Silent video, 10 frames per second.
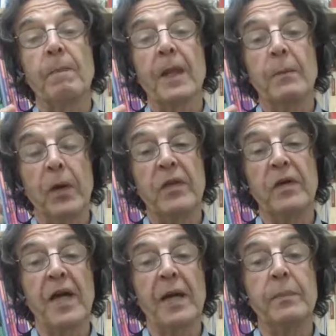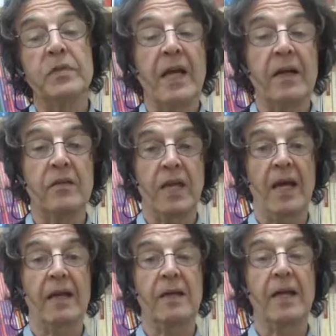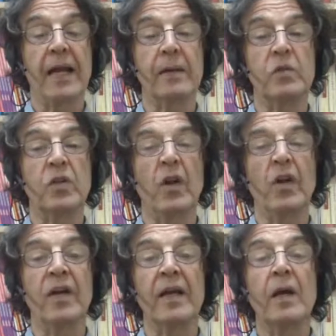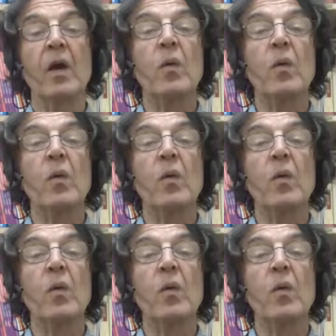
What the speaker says: both in table tennis and in language learning,